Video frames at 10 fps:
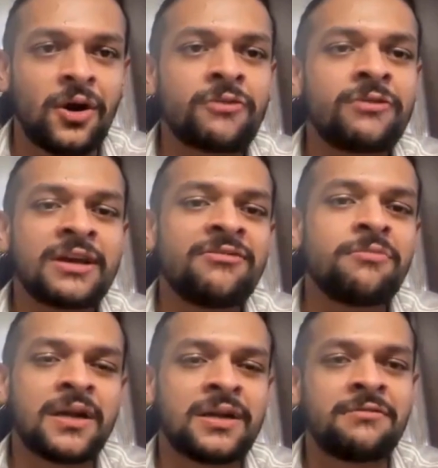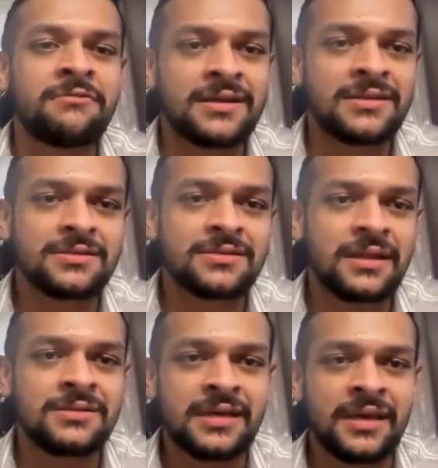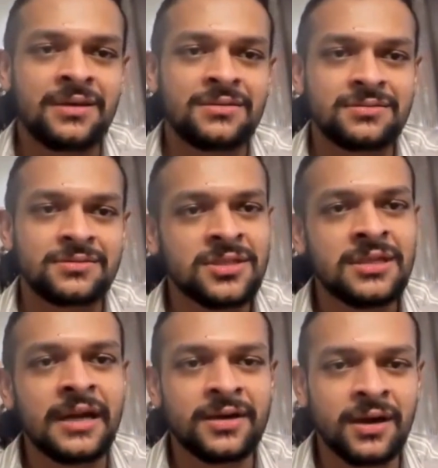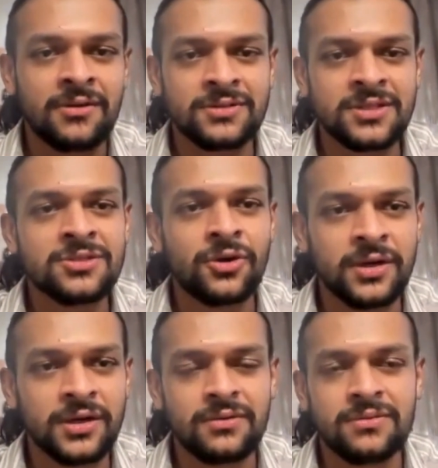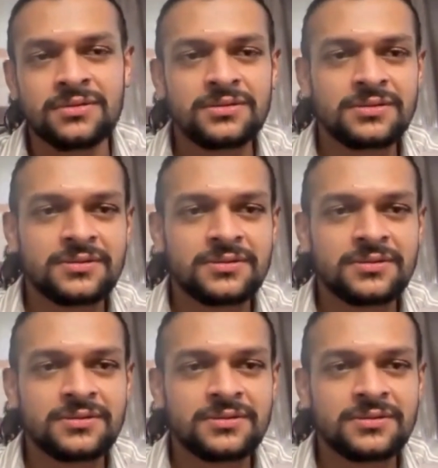or we give better advice than saying just let it out, just talk it out.